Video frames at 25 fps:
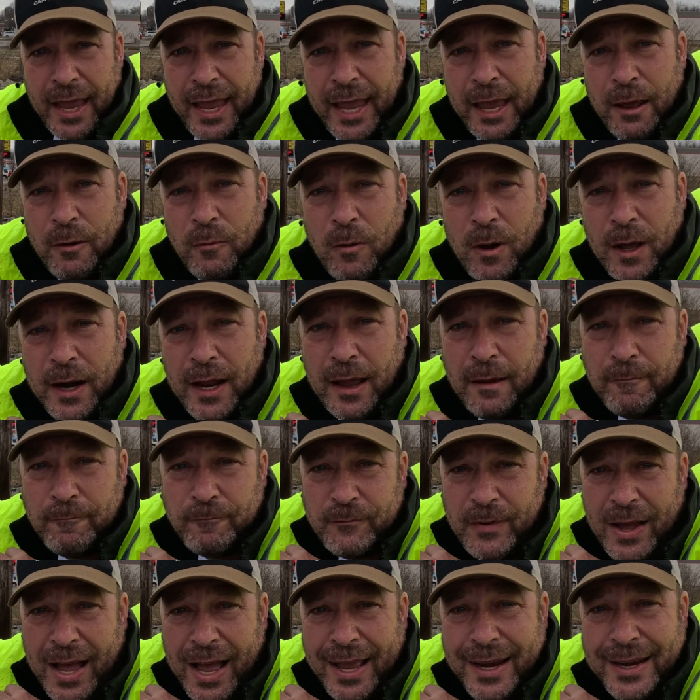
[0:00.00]
And what I'm
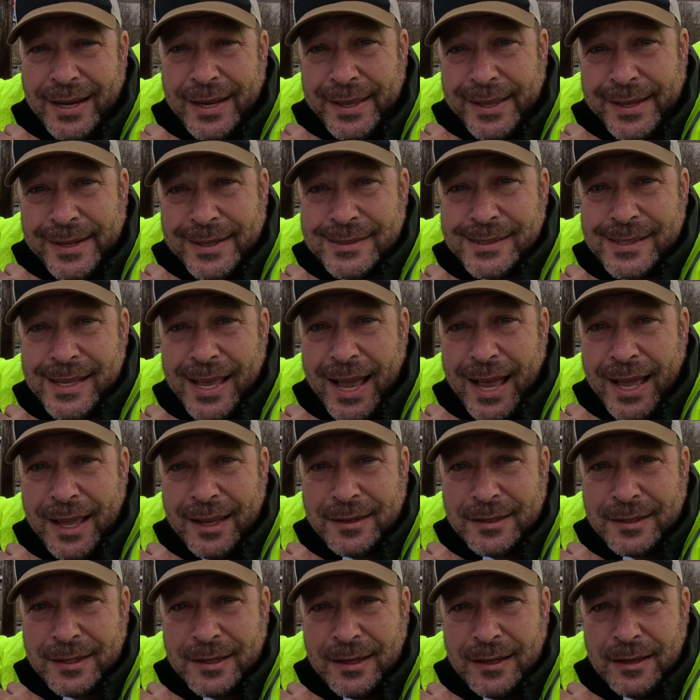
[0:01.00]
finding is that
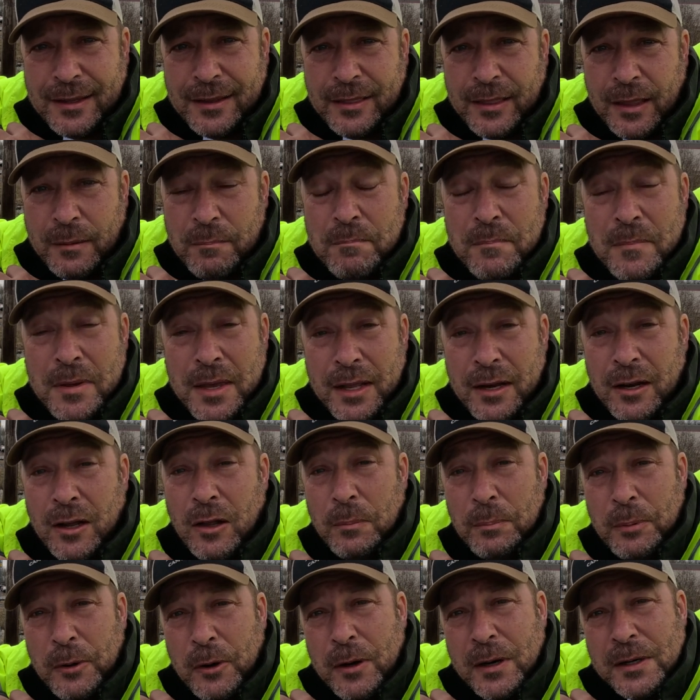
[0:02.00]
the
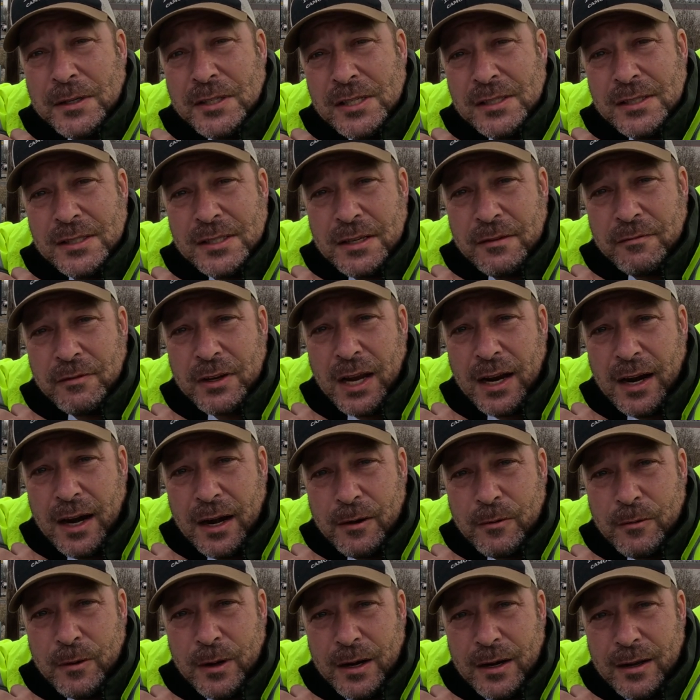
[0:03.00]
middle portions of
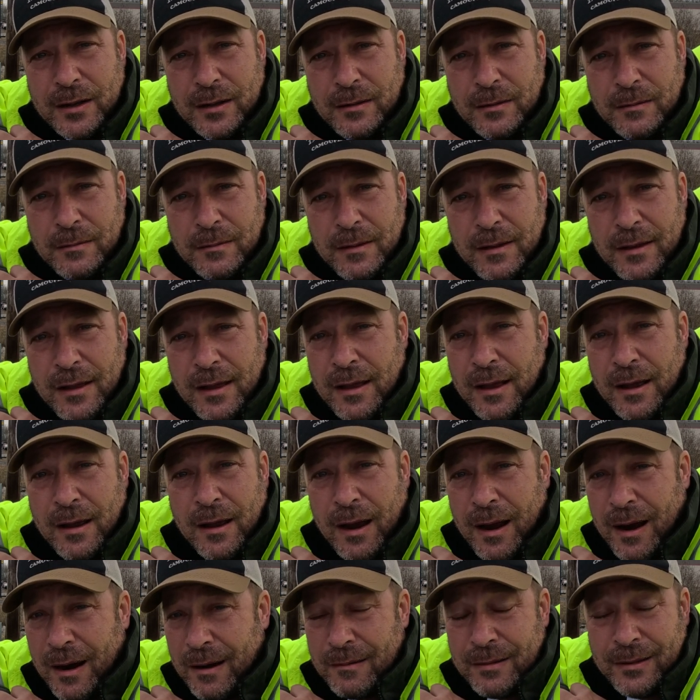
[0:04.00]
guardrail
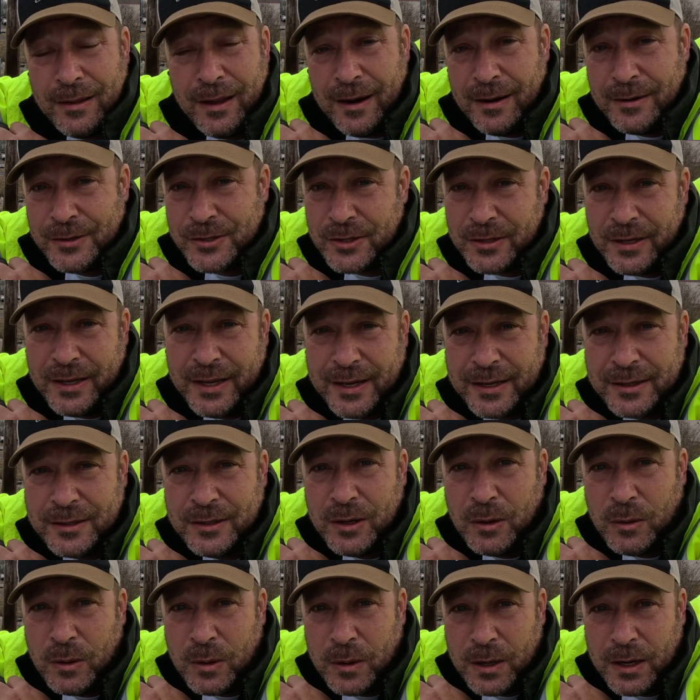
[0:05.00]
are largely
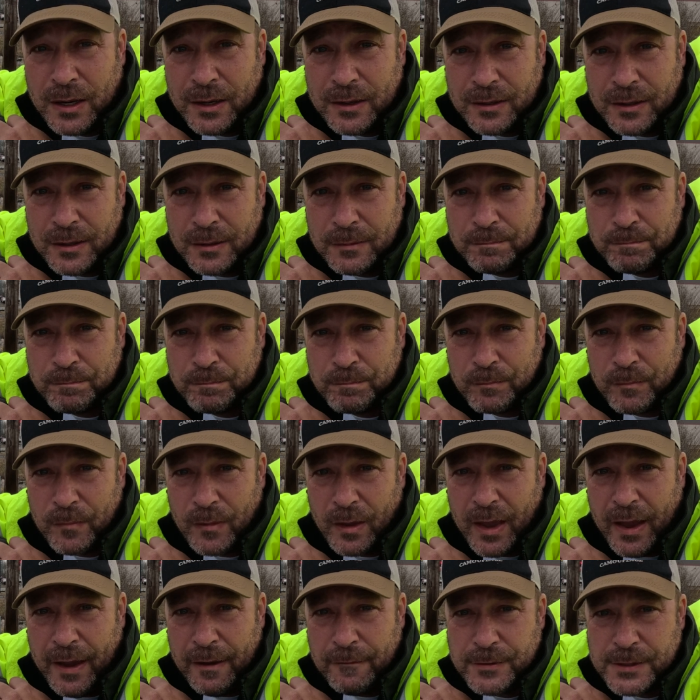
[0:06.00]
ignored.
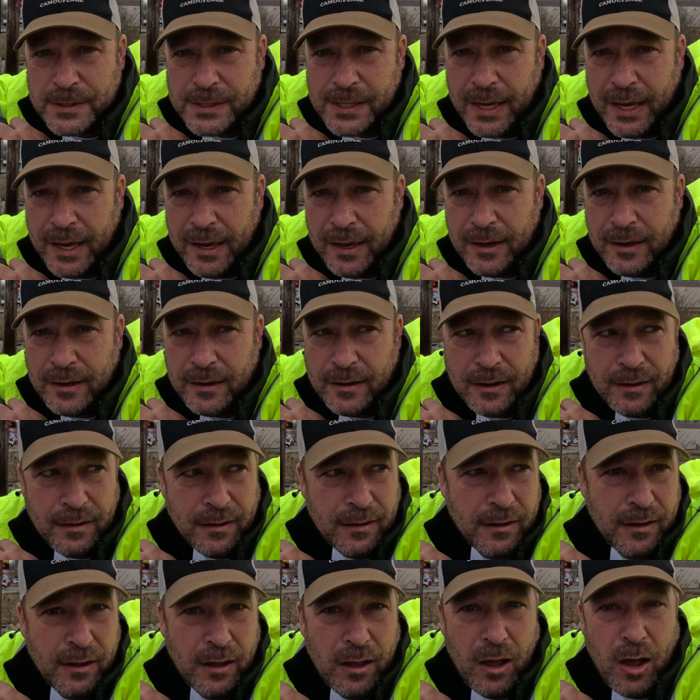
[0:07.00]
I've seen
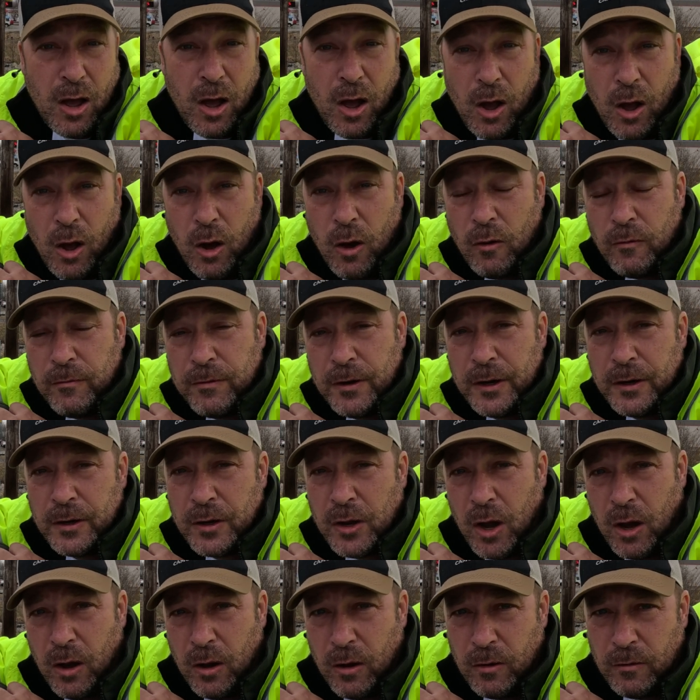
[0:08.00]
over
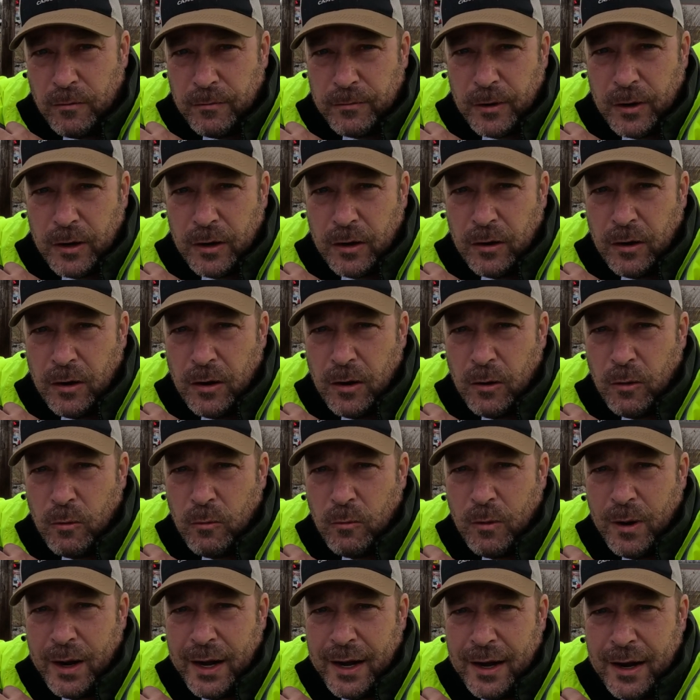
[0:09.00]
and over
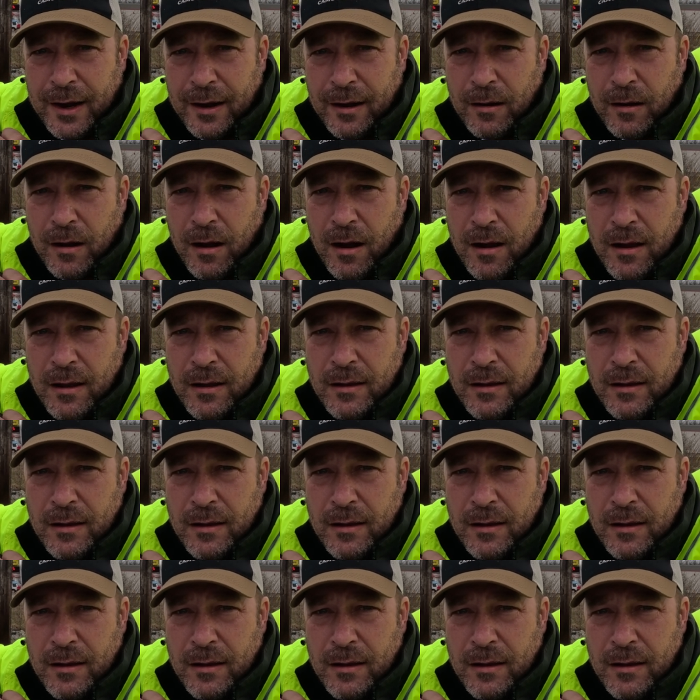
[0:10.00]
where